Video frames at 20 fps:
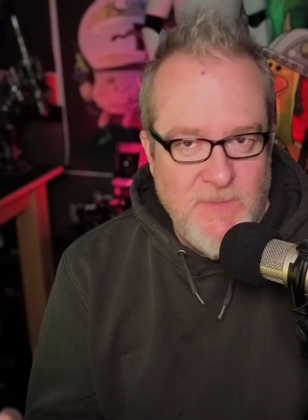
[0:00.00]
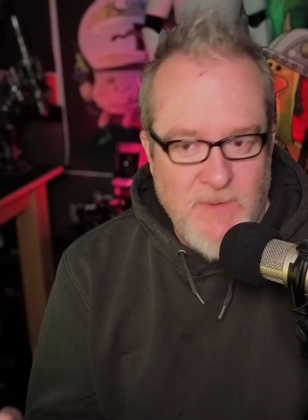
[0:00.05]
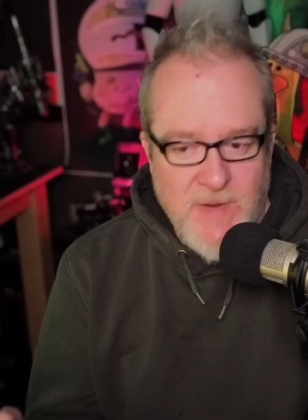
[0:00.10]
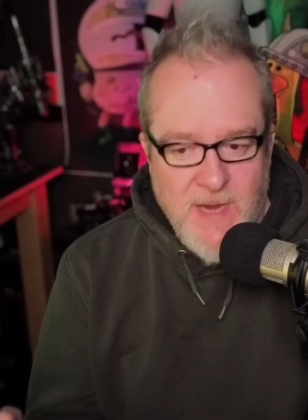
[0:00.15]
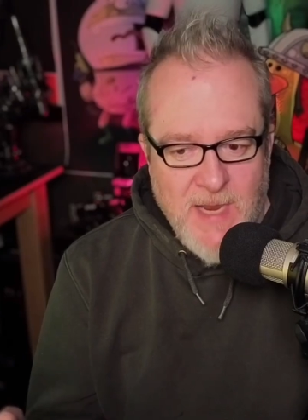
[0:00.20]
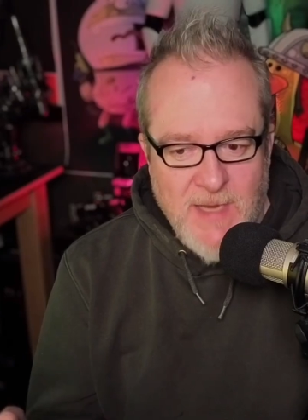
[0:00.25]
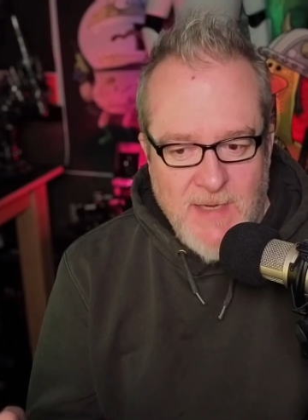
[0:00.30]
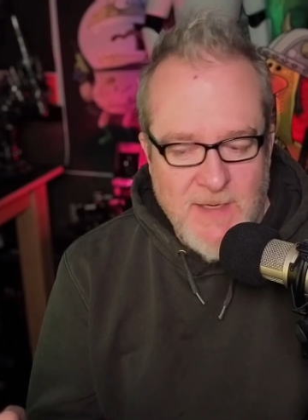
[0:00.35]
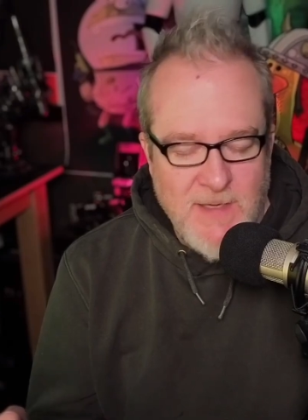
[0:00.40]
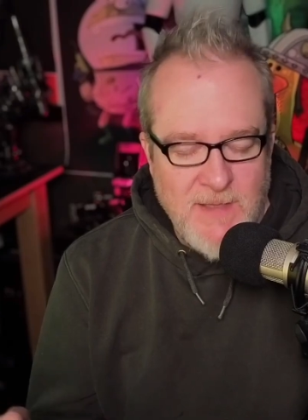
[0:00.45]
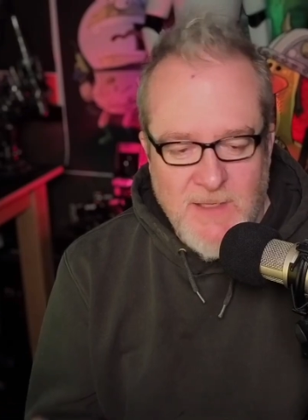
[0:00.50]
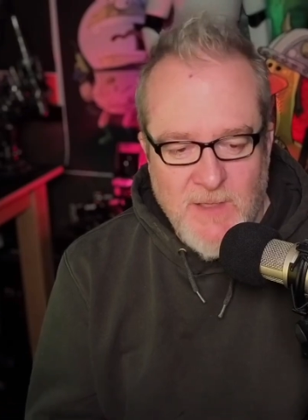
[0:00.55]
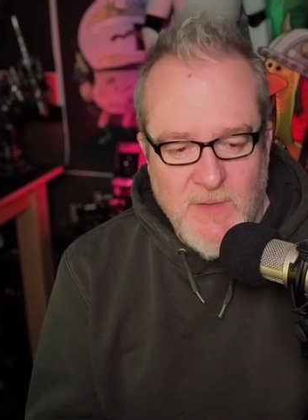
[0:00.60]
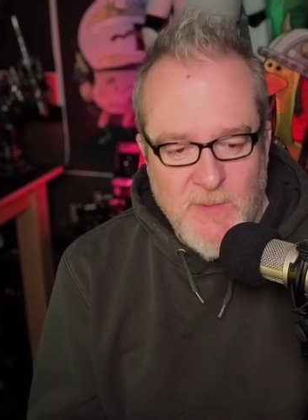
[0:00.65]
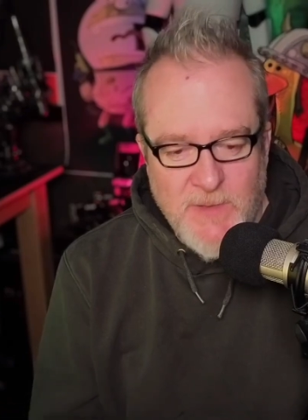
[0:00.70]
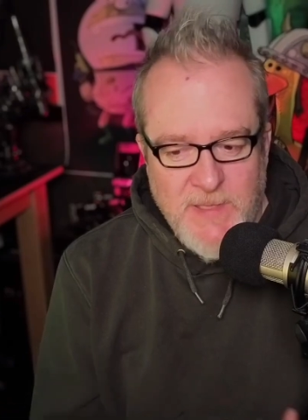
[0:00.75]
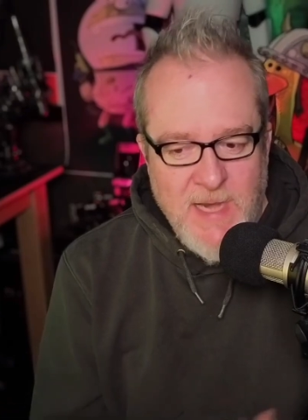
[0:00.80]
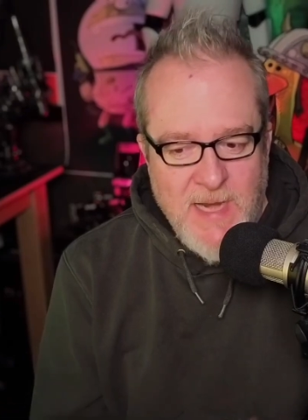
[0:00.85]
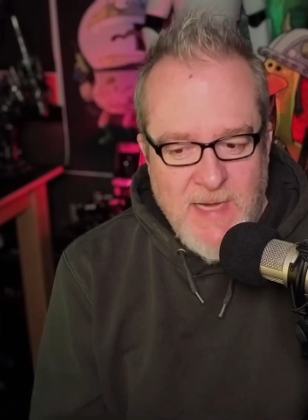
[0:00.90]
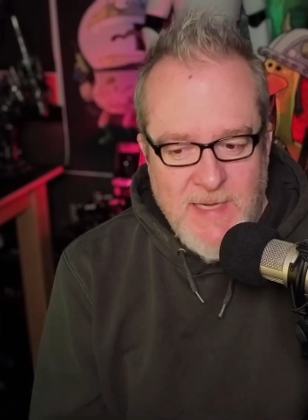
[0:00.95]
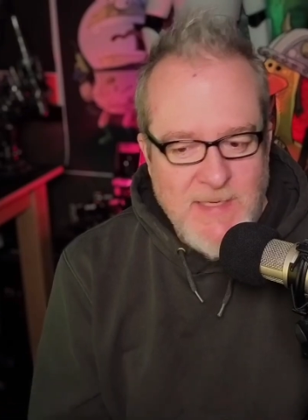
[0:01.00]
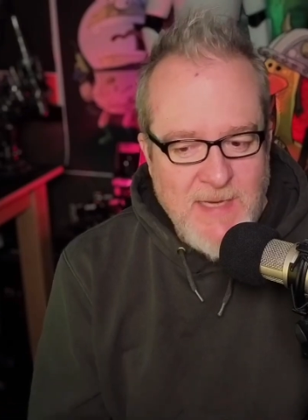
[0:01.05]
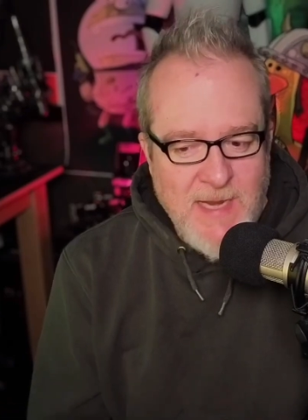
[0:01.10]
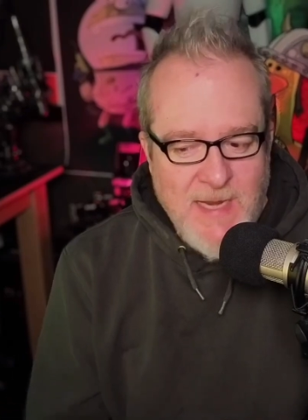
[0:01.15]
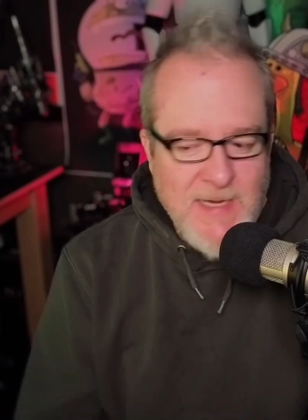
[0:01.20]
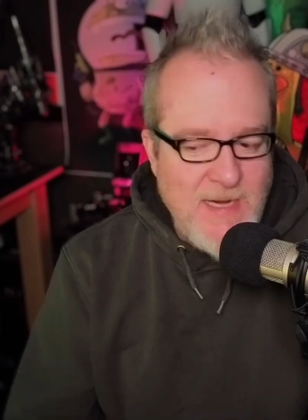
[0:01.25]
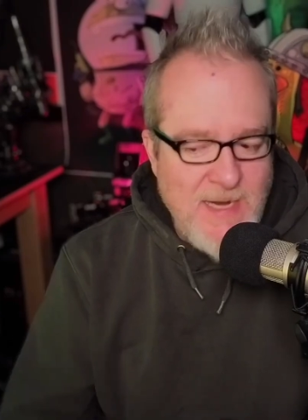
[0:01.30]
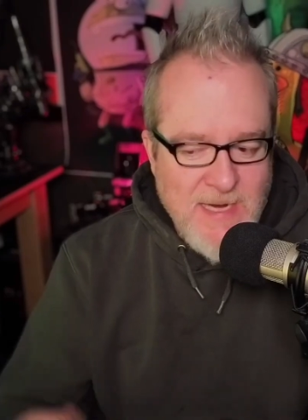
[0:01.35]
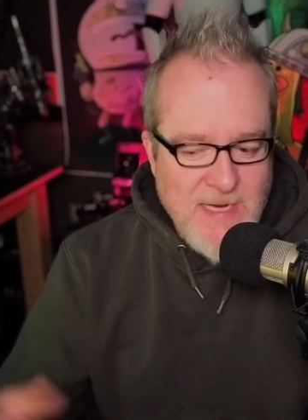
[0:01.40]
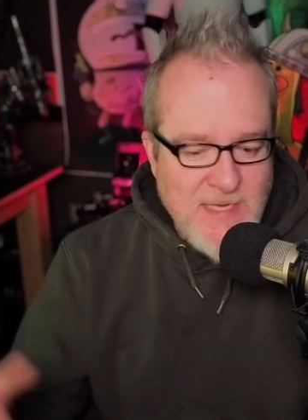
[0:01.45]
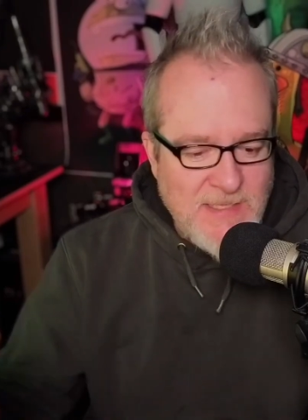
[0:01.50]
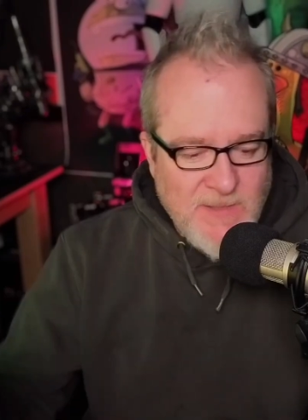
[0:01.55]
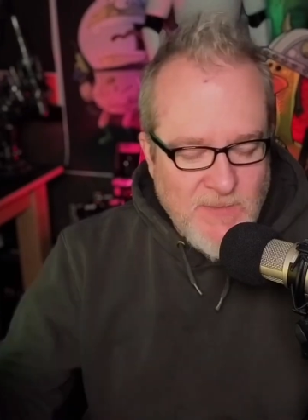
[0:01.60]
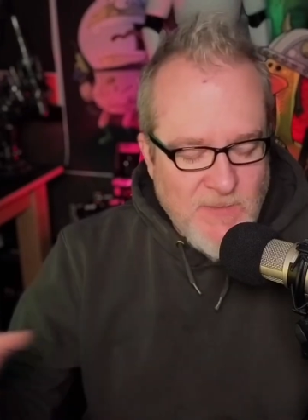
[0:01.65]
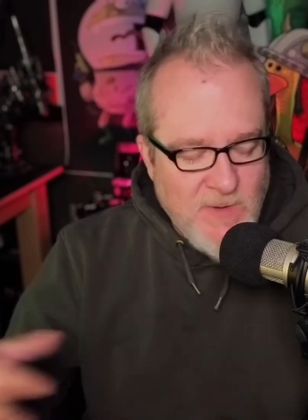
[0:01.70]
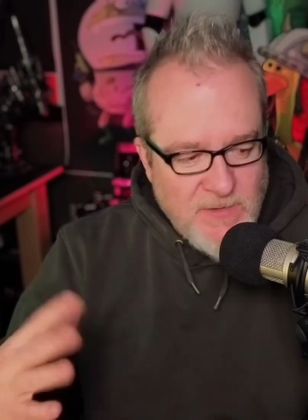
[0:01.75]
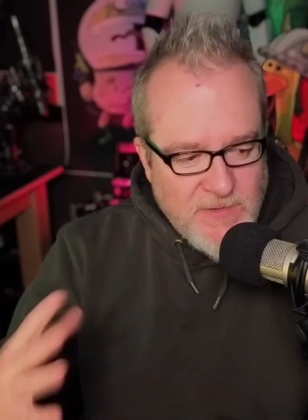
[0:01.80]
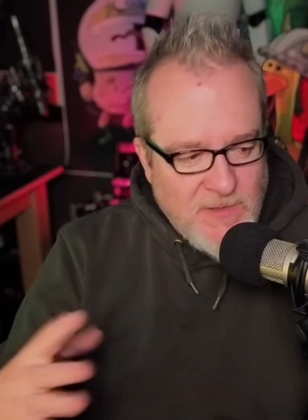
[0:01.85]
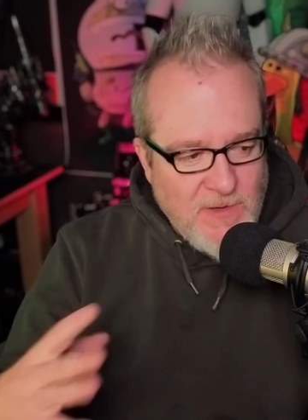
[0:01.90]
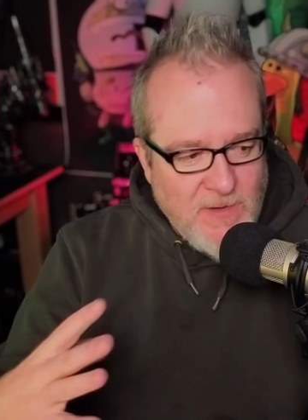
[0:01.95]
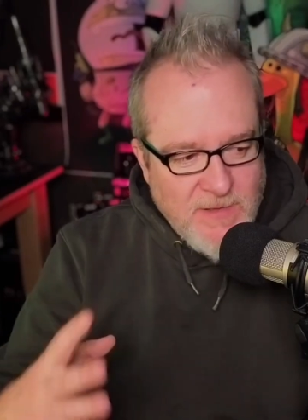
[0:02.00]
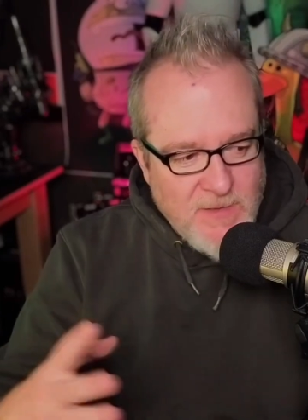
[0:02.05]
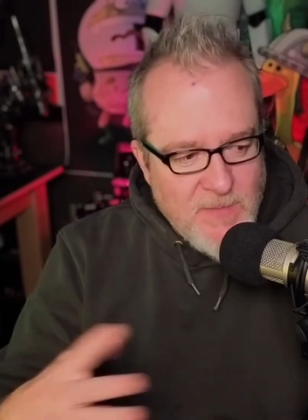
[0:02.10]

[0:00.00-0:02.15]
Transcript: We had a deal with Data East, and we were starting